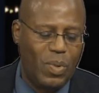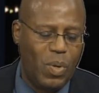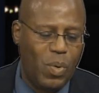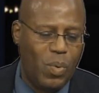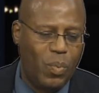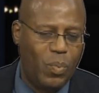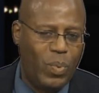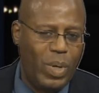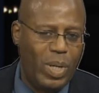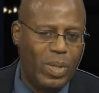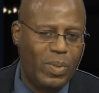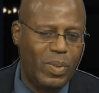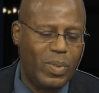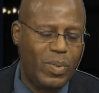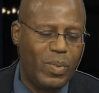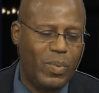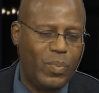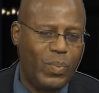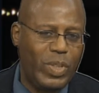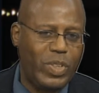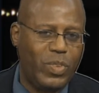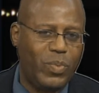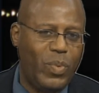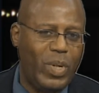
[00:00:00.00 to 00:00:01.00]

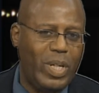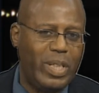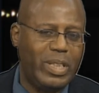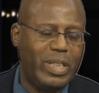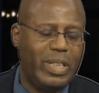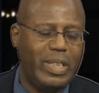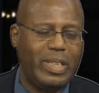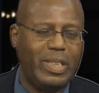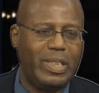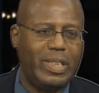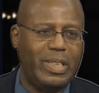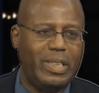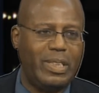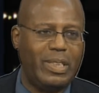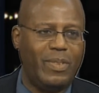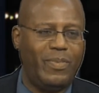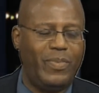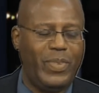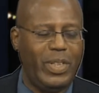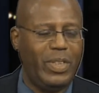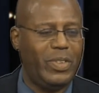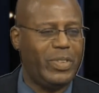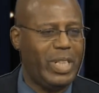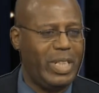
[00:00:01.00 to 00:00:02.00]
which one? The
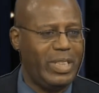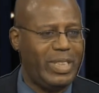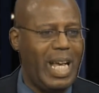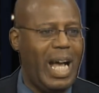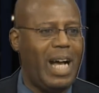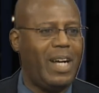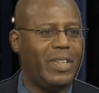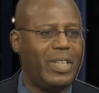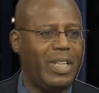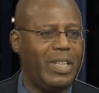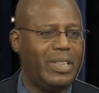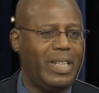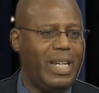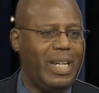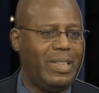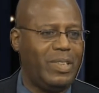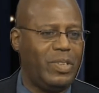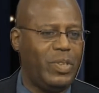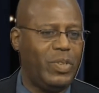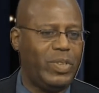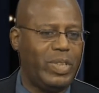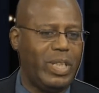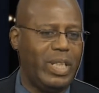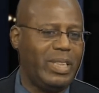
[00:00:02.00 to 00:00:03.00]
videos that's out there
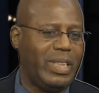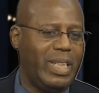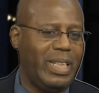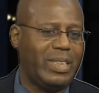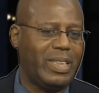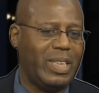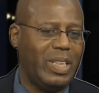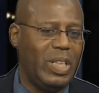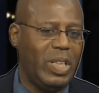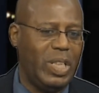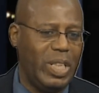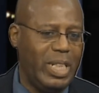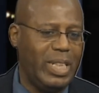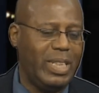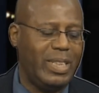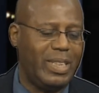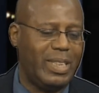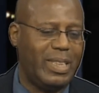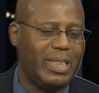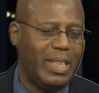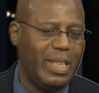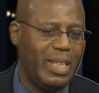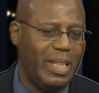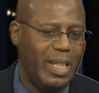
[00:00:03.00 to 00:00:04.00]
that you say that's the
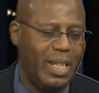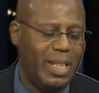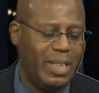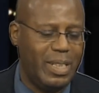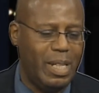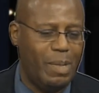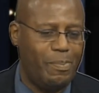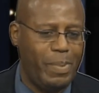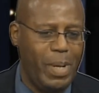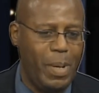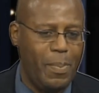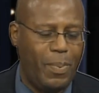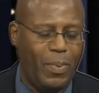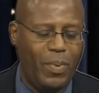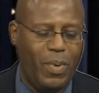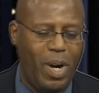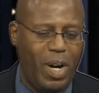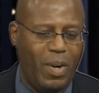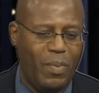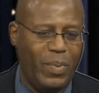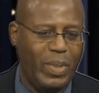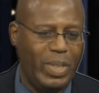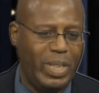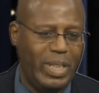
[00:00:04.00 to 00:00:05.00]
least that people
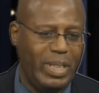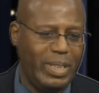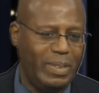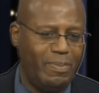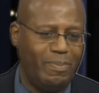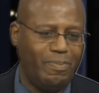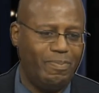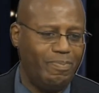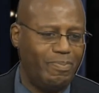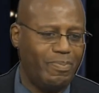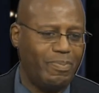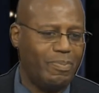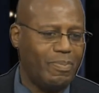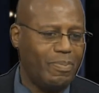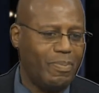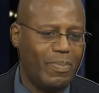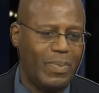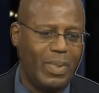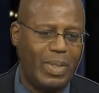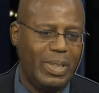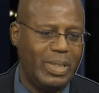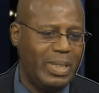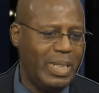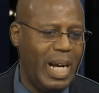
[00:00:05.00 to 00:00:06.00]
are really
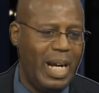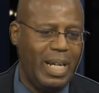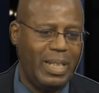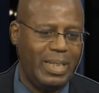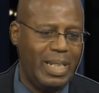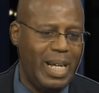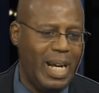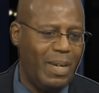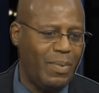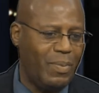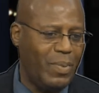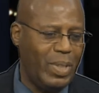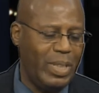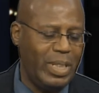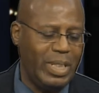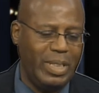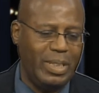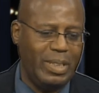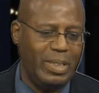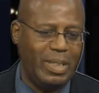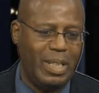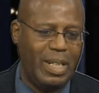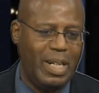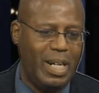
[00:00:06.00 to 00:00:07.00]
not
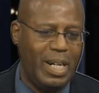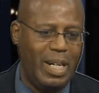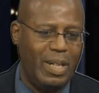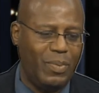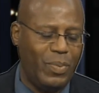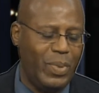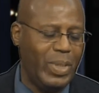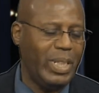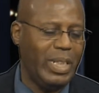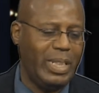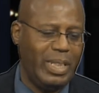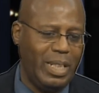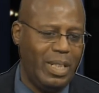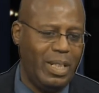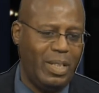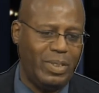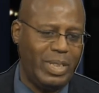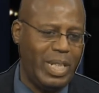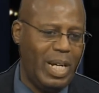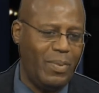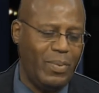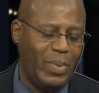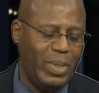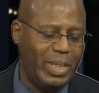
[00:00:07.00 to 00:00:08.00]
really
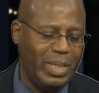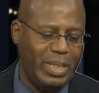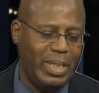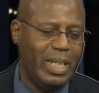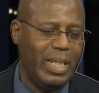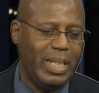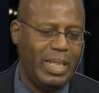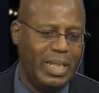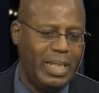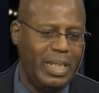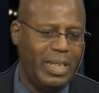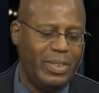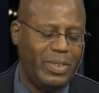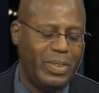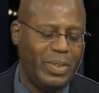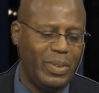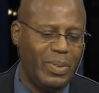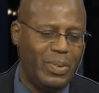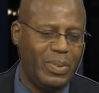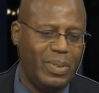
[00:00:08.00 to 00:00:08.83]
into?